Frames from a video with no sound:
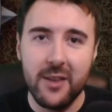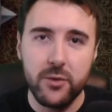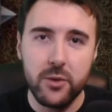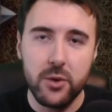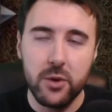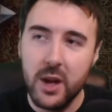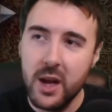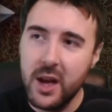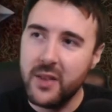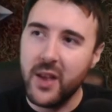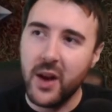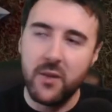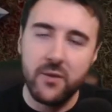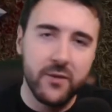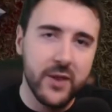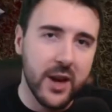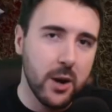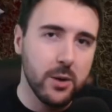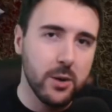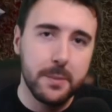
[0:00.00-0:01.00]
to get through. That
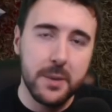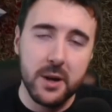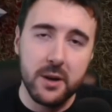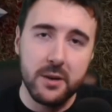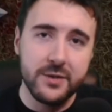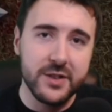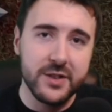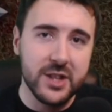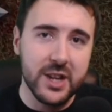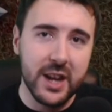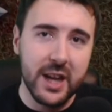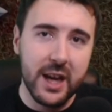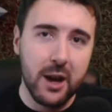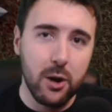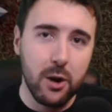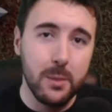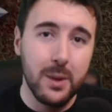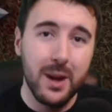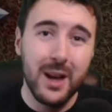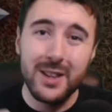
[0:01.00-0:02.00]
foul appearance is going to
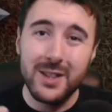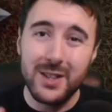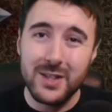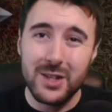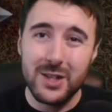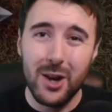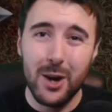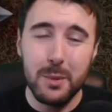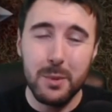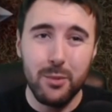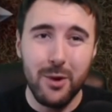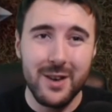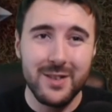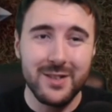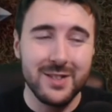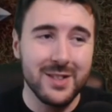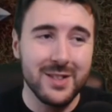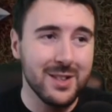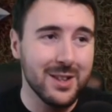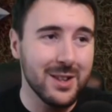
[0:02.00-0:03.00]
help. Disturbing
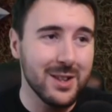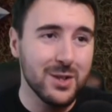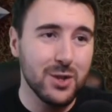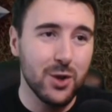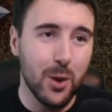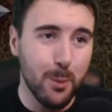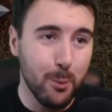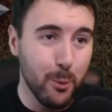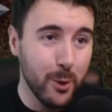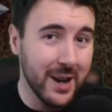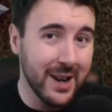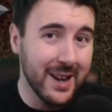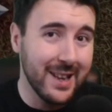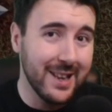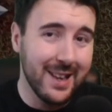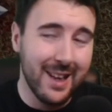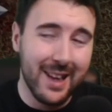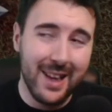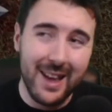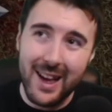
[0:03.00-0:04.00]
presence is going to stop
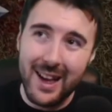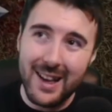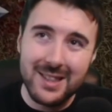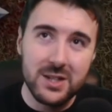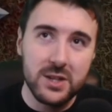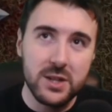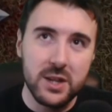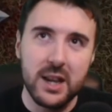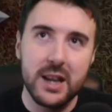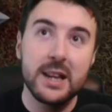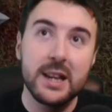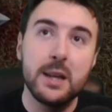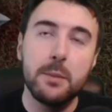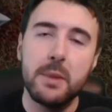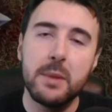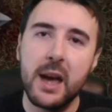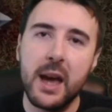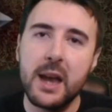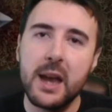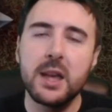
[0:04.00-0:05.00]
really. It's going to
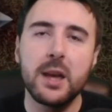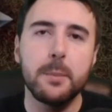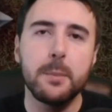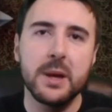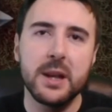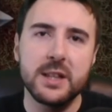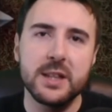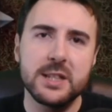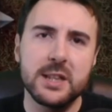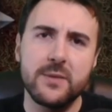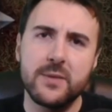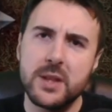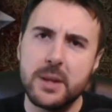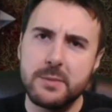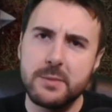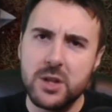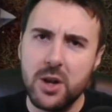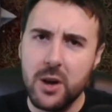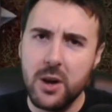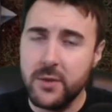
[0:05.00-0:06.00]
limit any ability for
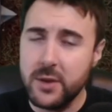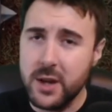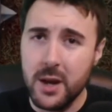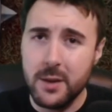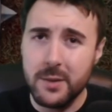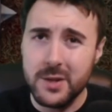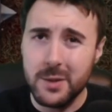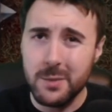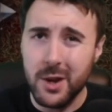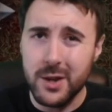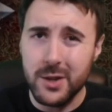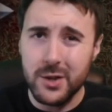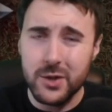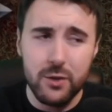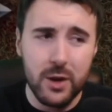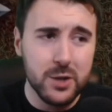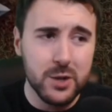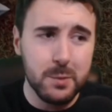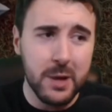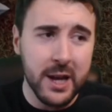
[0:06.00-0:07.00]
them to go for some kind of
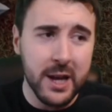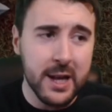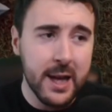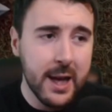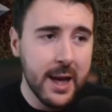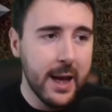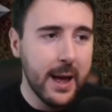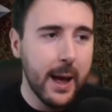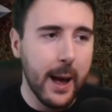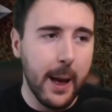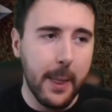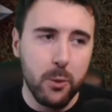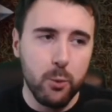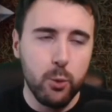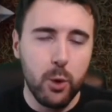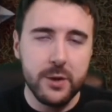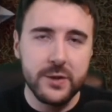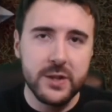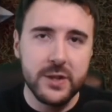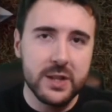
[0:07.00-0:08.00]
stretch play, and the
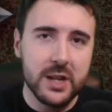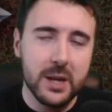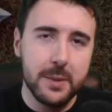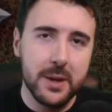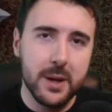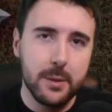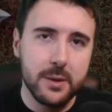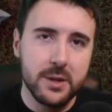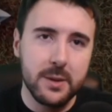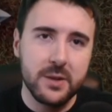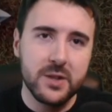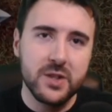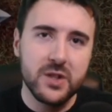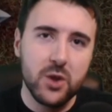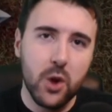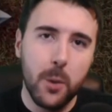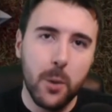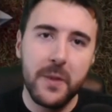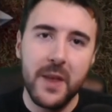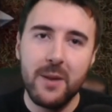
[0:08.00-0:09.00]
rotter is going to be able to
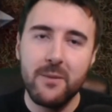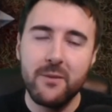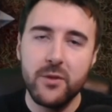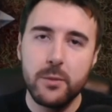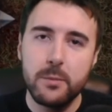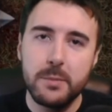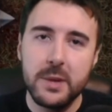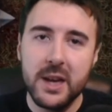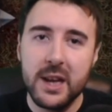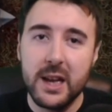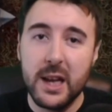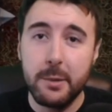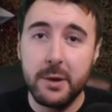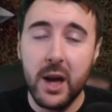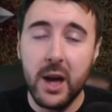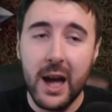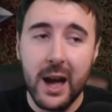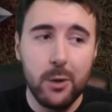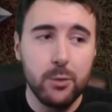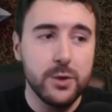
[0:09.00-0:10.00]
stop them from being able
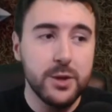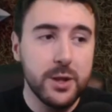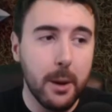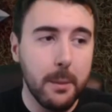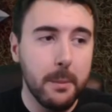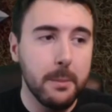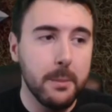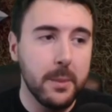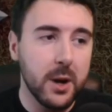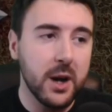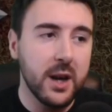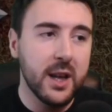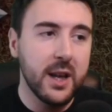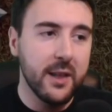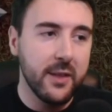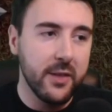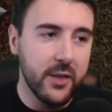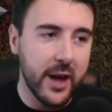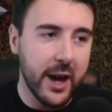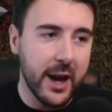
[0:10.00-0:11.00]
to outnumber
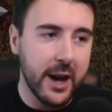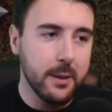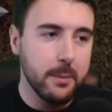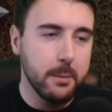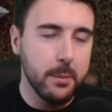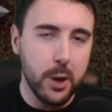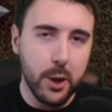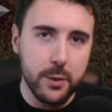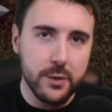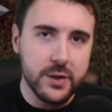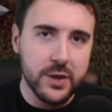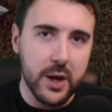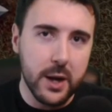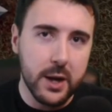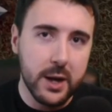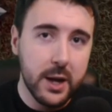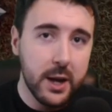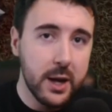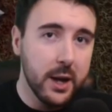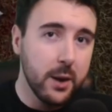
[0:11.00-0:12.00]
that
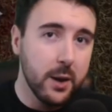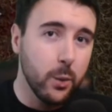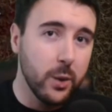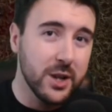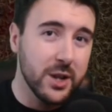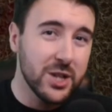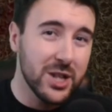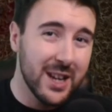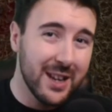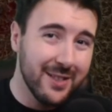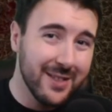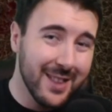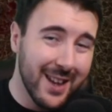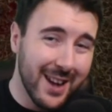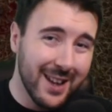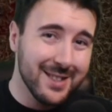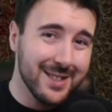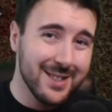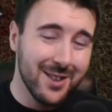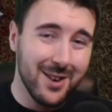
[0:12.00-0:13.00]
bloater, which in
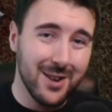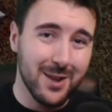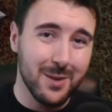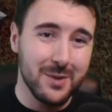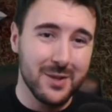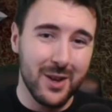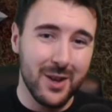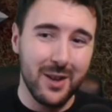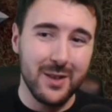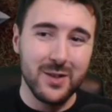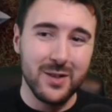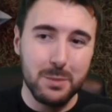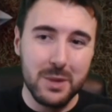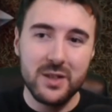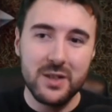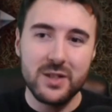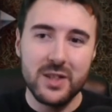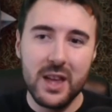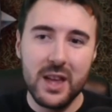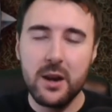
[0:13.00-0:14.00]
that circumstance
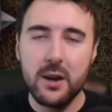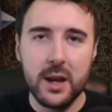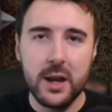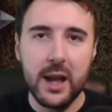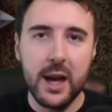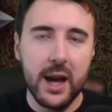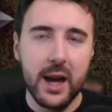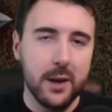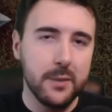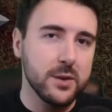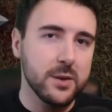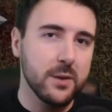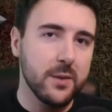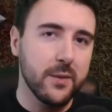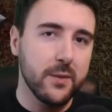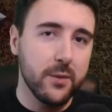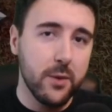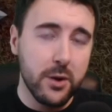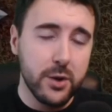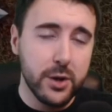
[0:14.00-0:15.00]
means they are going to have to
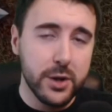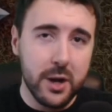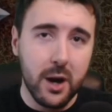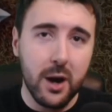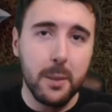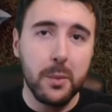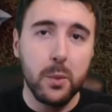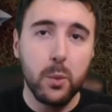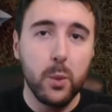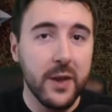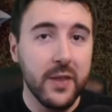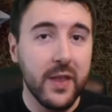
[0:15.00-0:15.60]
front up